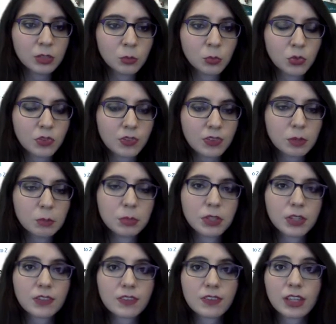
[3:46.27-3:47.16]
and we'll see
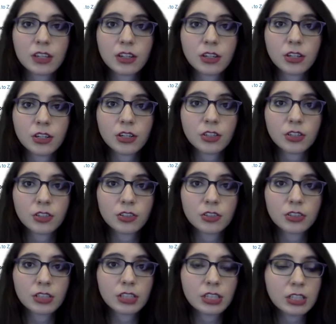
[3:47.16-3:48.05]
books that are
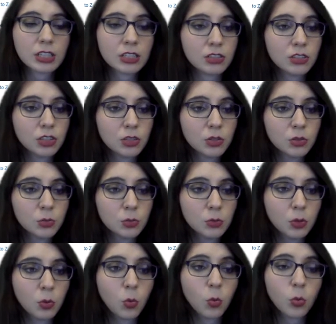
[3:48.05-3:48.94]
currently
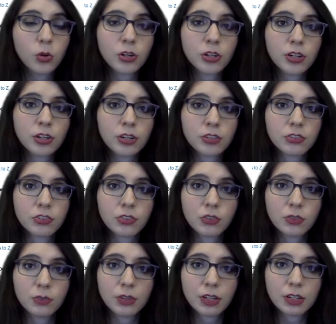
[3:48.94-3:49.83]
new or are
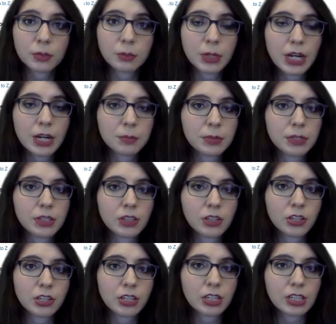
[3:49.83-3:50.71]
just very
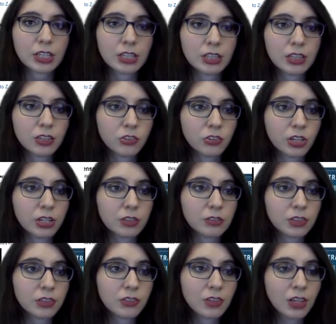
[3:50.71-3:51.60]
popular in the
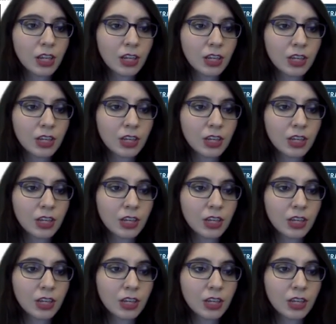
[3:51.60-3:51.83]
genres.